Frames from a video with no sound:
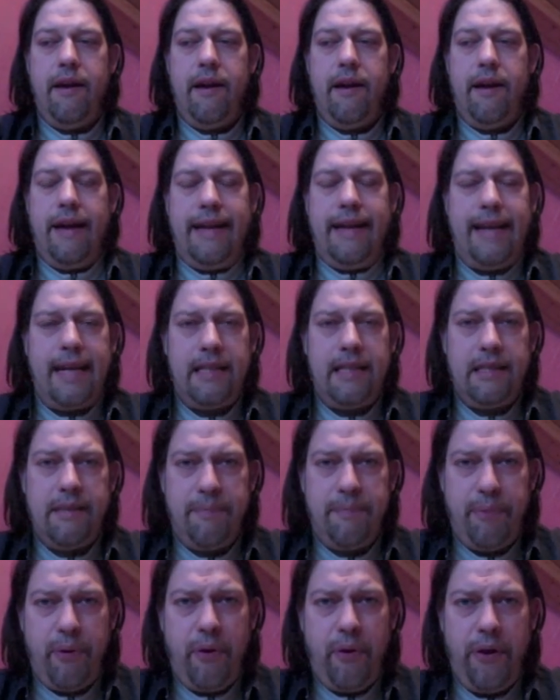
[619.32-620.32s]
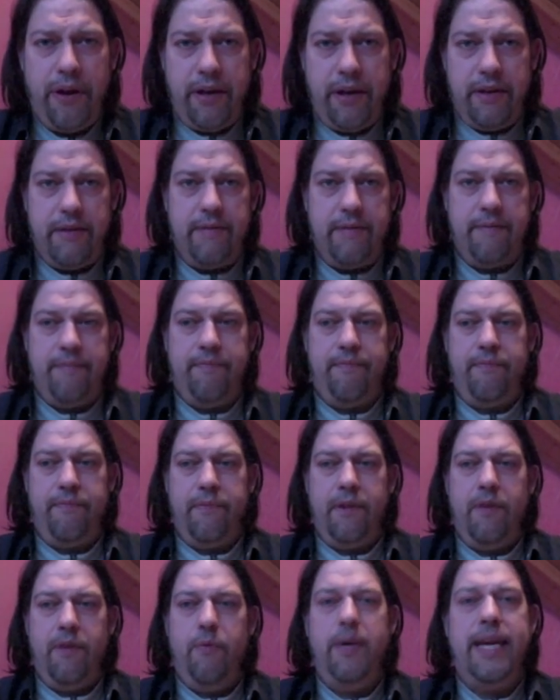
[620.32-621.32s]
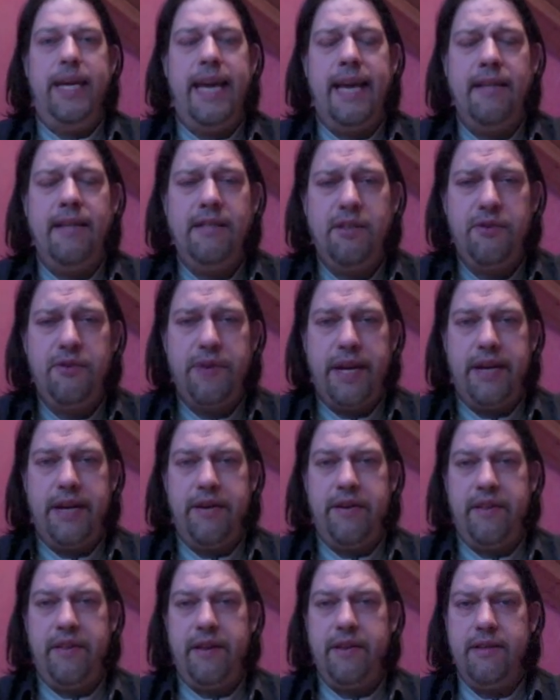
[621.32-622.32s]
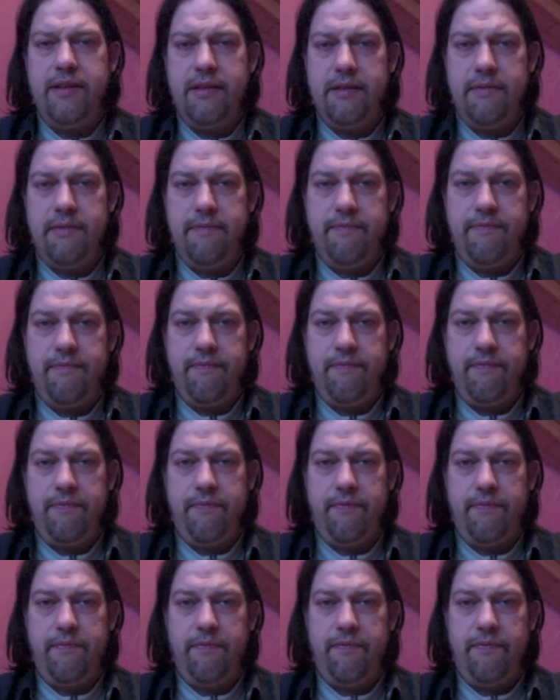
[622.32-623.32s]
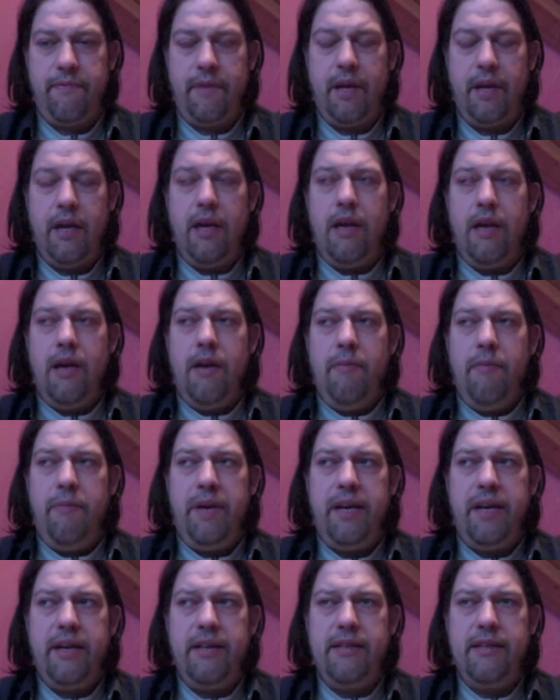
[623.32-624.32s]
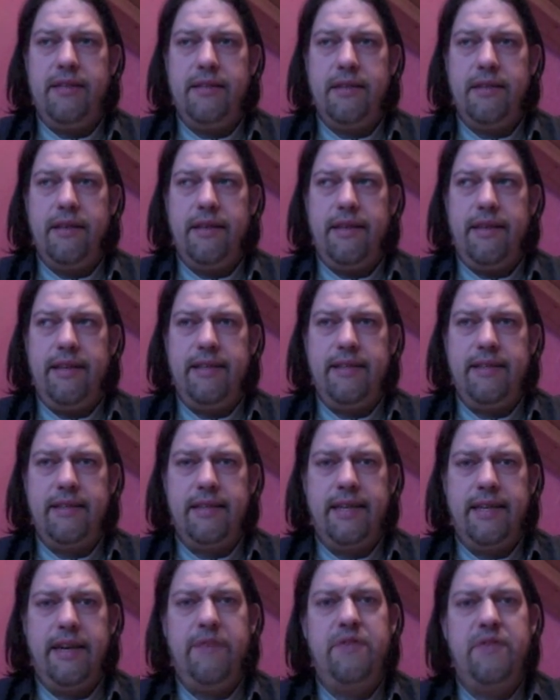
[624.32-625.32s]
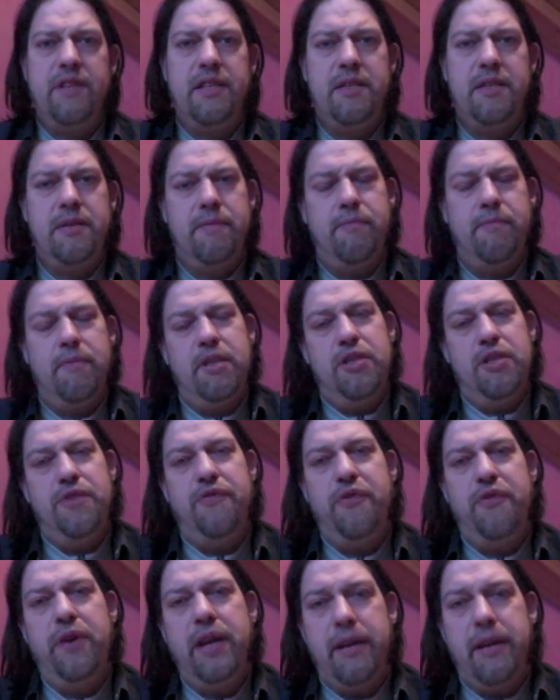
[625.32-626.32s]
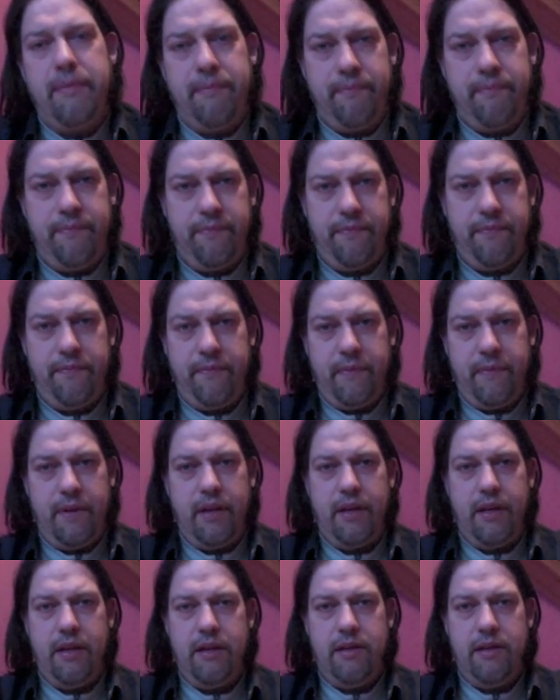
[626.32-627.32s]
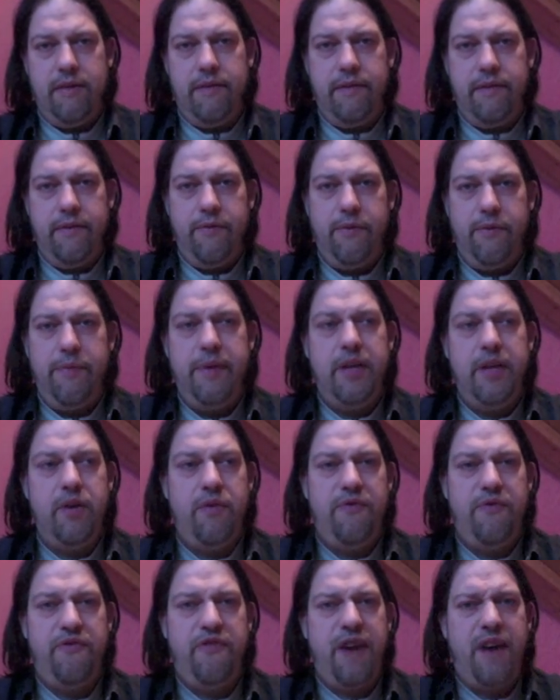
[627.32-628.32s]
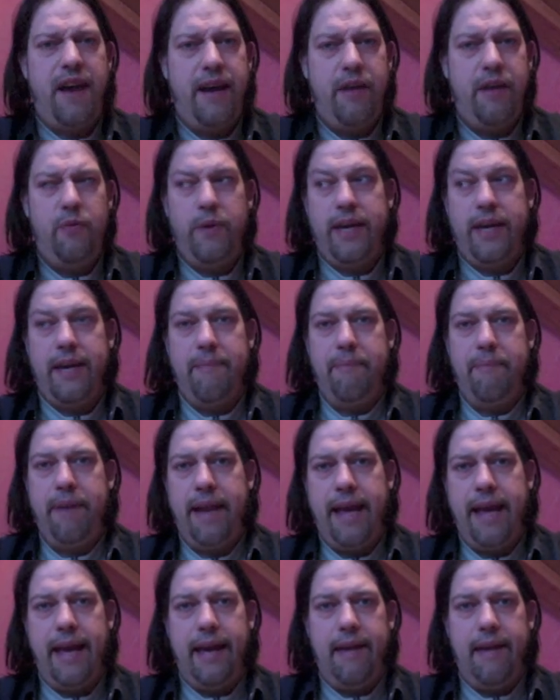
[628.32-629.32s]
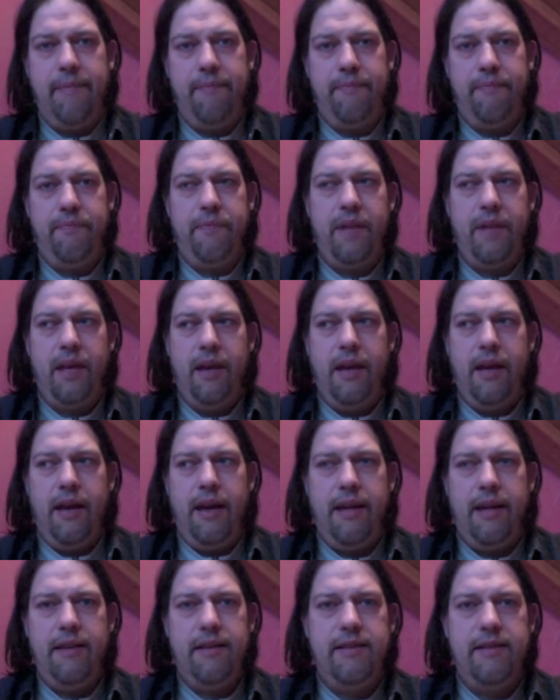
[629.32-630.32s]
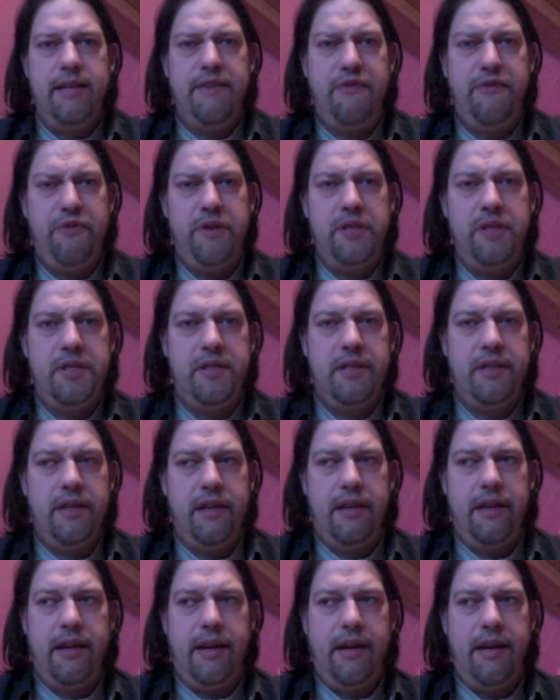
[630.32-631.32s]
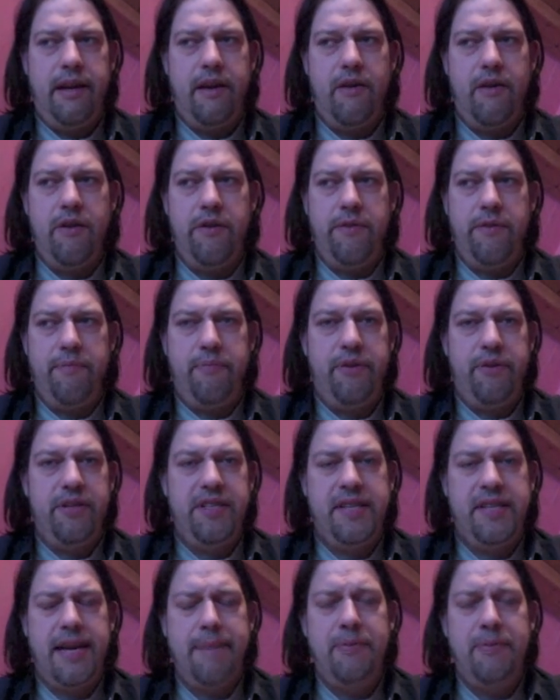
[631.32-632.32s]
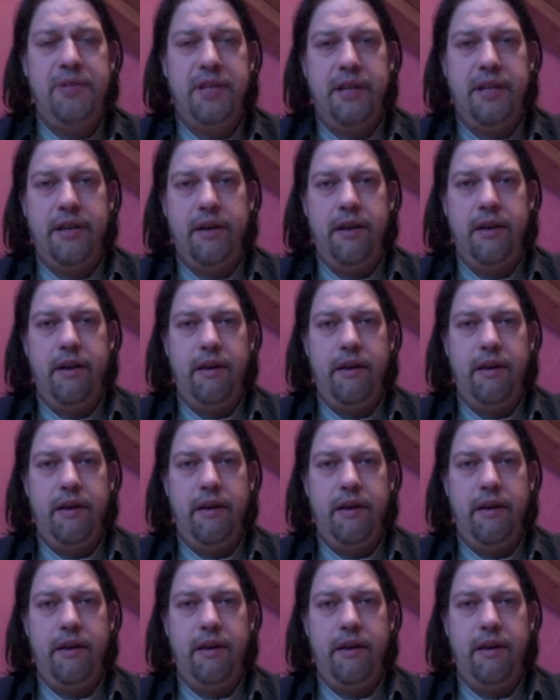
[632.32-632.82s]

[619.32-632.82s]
And that's the point. We can surrender this because this gives us much freedom. When we don't fight, we can play. And the difference in our perception,